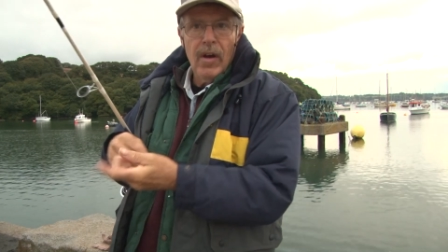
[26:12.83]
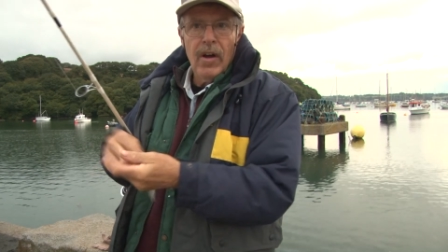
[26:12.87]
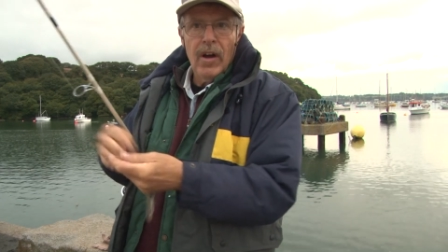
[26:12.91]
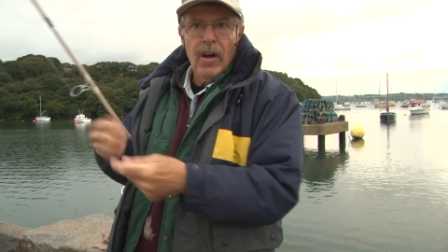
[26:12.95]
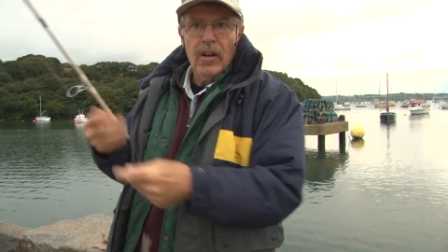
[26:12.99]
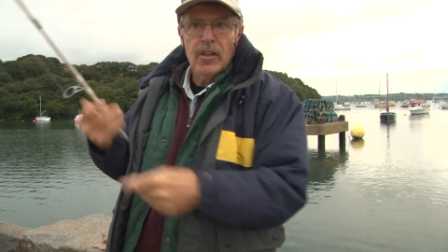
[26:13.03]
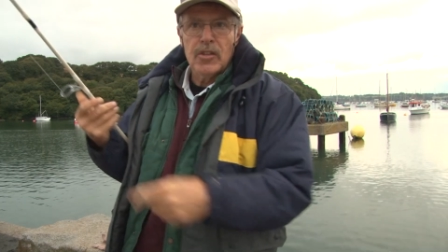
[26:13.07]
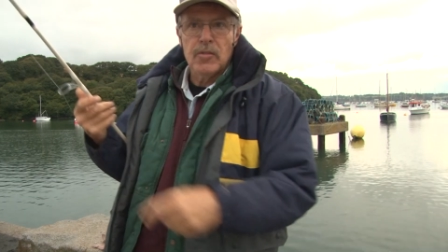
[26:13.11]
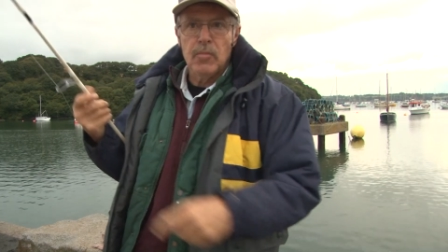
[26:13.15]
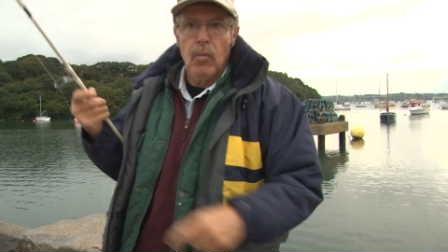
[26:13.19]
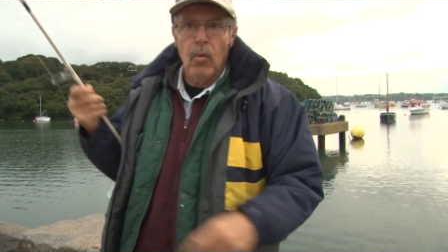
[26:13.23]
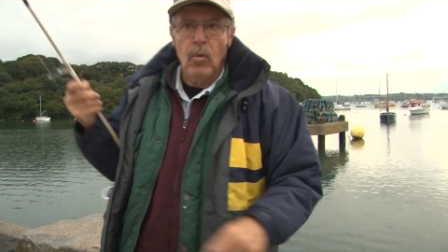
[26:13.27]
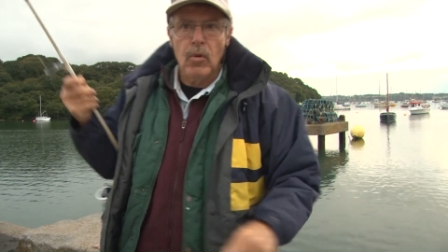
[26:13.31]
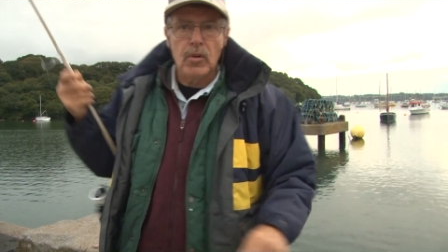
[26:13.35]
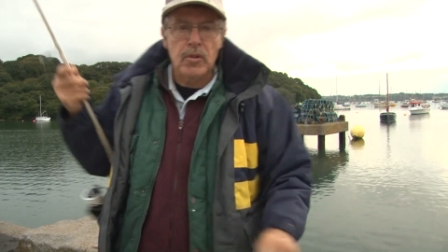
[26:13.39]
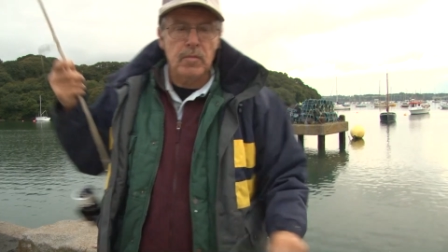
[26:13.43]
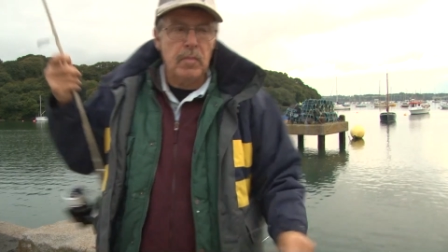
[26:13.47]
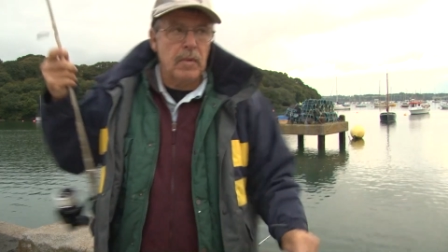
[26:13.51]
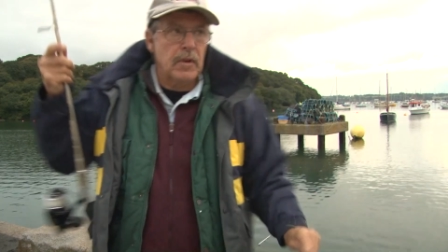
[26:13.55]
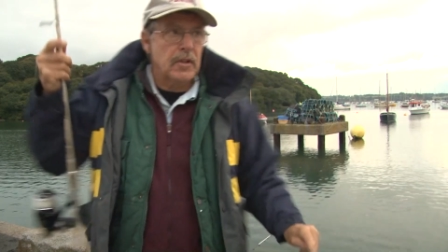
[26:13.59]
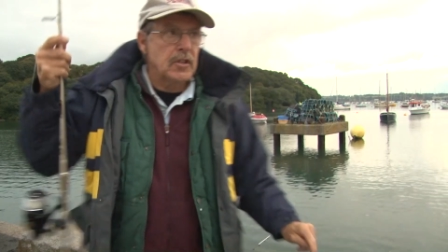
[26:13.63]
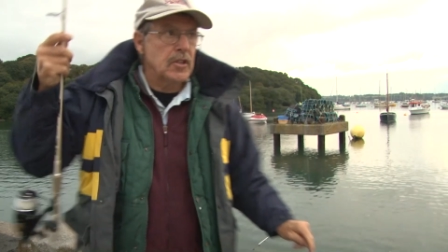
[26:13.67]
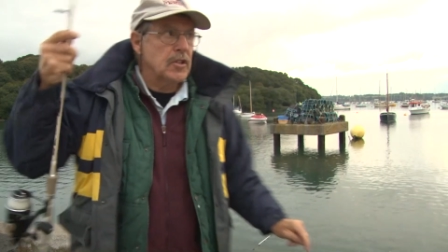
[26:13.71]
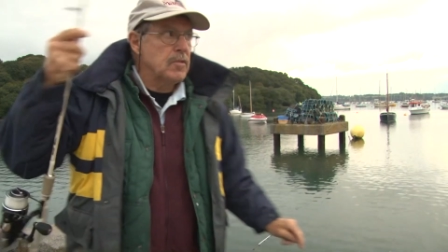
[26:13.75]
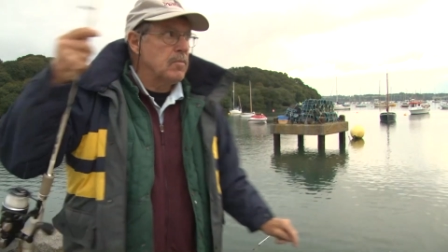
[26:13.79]
and smaller
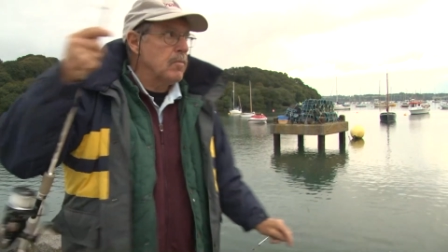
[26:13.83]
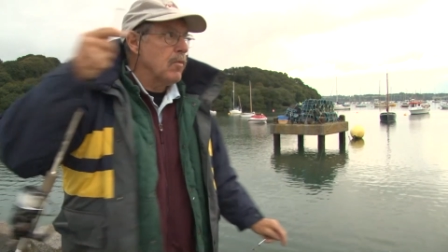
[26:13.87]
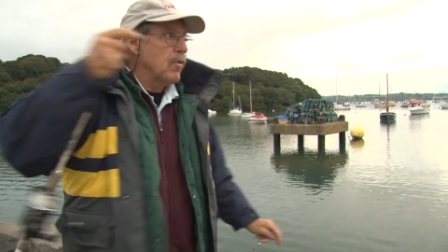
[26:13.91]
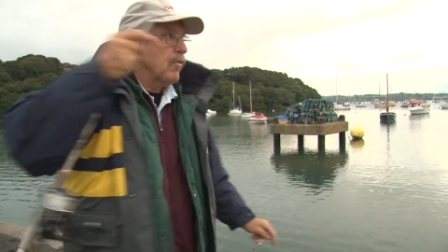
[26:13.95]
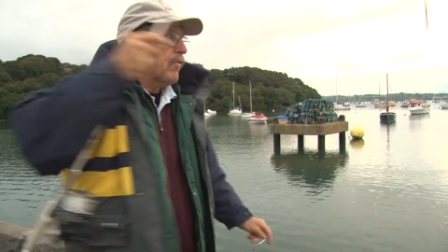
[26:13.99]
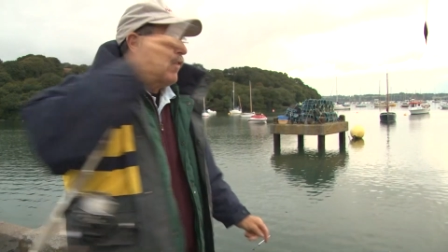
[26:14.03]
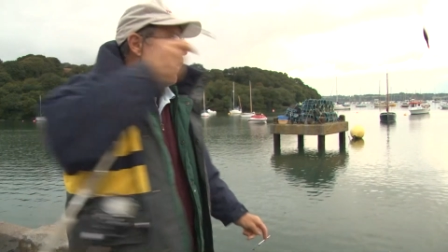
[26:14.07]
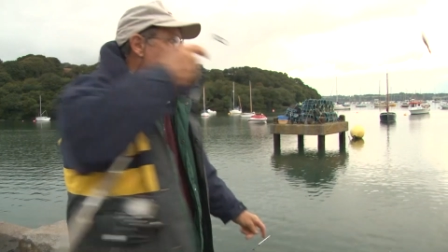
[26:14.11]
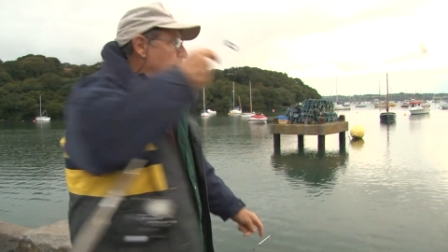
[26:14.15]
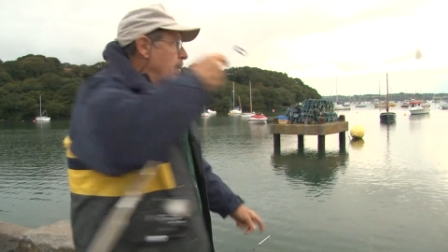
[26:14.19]
species moving